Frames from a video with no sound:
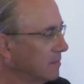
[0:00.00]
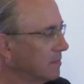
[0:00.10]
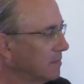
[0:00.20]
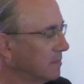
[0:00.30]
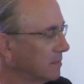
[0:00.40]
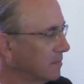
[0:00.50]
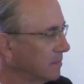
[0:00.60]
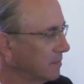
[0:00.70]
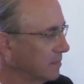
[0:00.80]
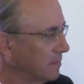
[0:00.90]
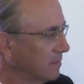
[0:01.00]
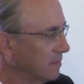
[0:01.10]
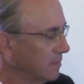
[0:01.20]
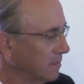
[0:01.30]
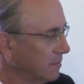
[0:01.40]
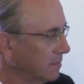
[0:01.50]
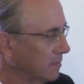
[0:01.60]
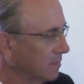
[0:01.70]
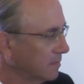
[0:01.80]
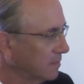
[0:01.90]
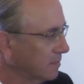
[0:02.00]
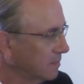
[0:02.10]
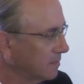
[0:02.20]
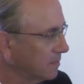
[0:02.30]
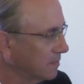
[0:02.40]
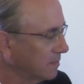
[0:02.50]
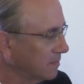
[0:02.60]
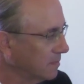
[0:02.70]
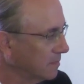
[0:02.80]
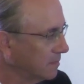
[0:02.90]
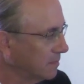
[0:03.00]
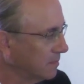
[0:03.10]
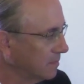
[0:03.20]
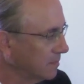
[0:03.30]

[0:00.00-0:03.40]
The person shown says nothing.